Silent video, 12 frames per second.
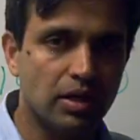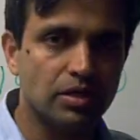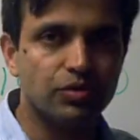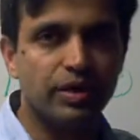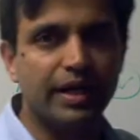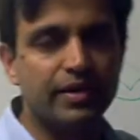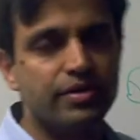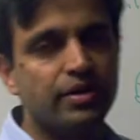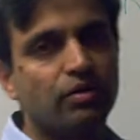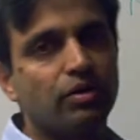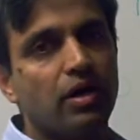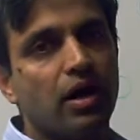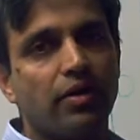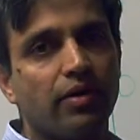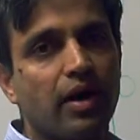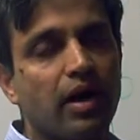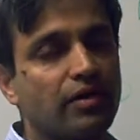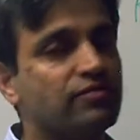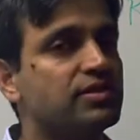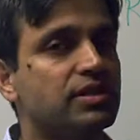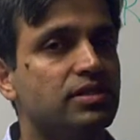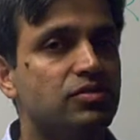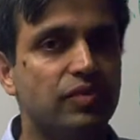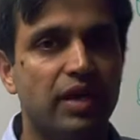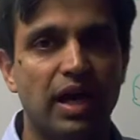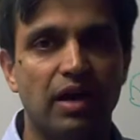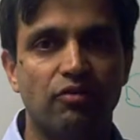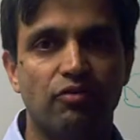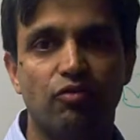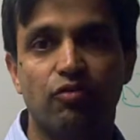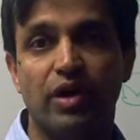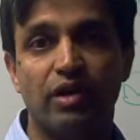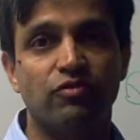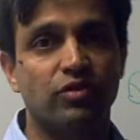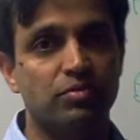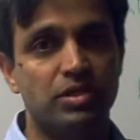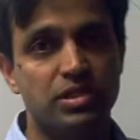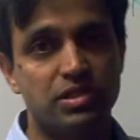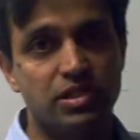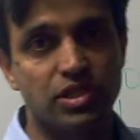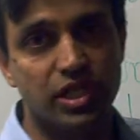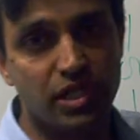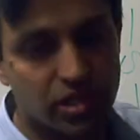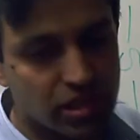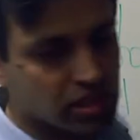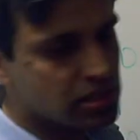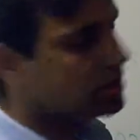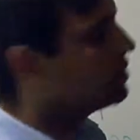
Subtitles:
So in addition to the 100 RFCs, we have 5 emergency changes.